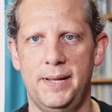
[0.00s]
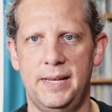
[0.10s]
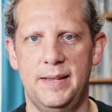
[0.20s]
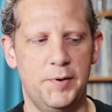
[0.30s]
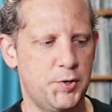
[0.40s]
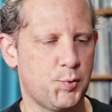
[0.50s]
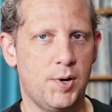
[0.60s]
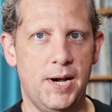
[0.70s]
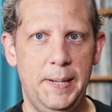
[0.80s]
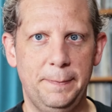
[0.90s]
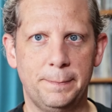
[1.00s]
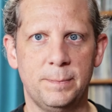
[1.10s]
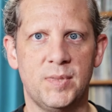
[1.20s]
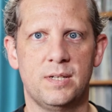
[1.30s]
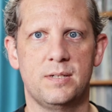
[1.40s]
and give it a try.
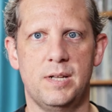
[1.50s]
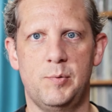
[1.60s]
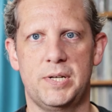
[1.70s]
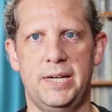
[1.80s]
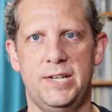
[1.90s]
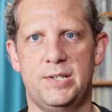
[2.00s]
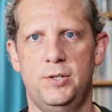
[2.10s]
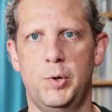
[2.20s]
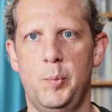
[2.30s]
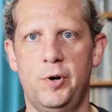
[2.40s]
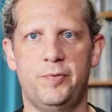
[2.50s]
So that was a nice Goodwill